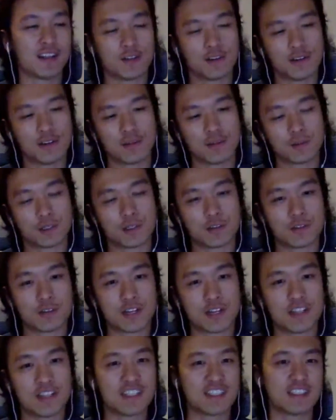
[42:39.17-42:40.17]
I'm going to
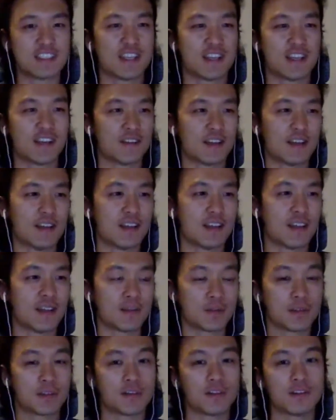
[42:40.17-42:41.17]
run this now, and
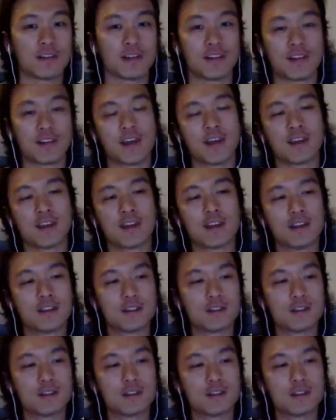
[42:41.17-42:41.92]
then I'm going to run that.